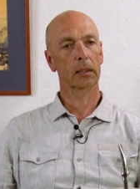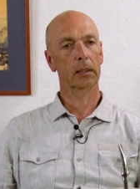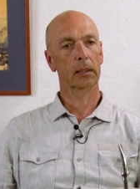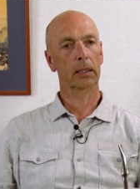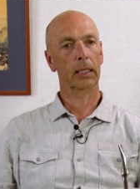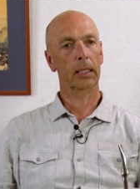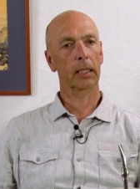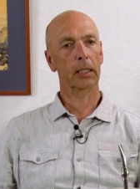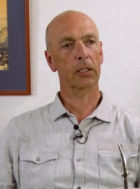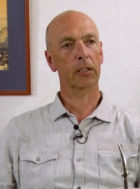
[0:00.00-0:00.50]

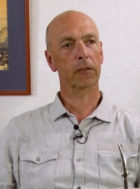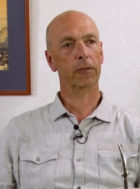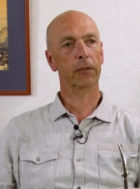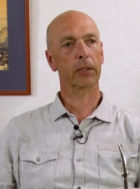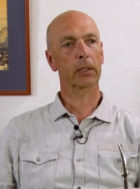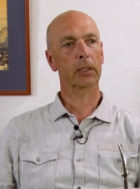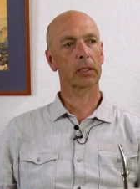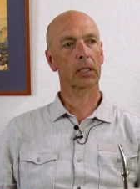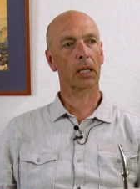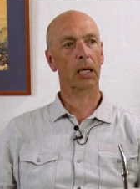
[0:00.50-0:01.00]
there are
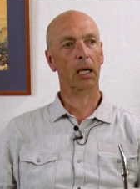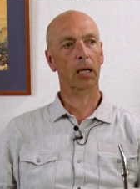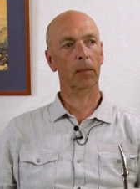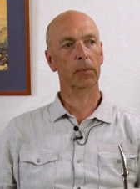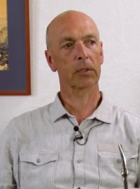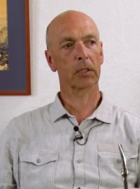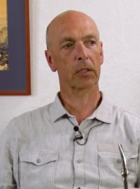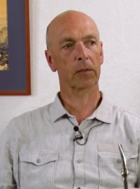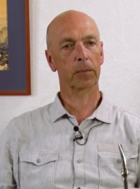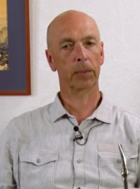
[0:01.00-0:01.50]
different
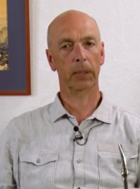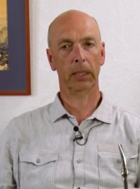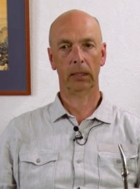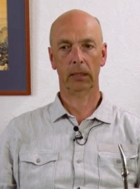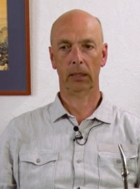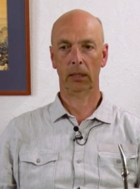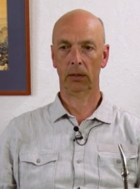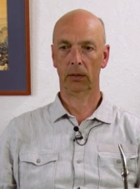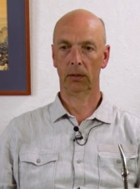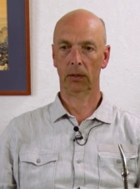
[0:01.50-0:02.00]
types of
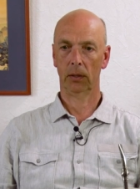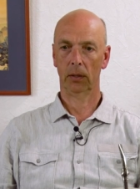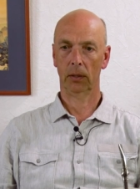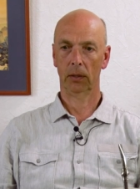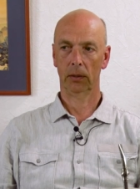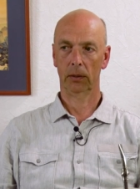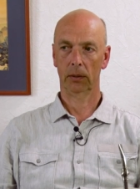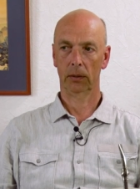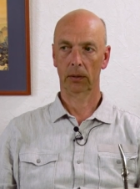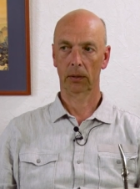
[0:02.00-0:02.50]

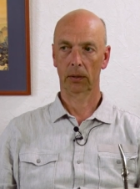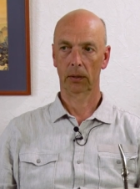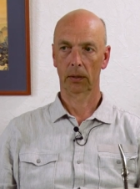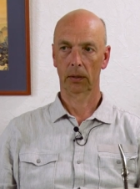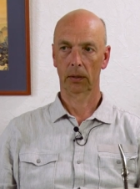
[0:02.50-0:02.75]
practitioners.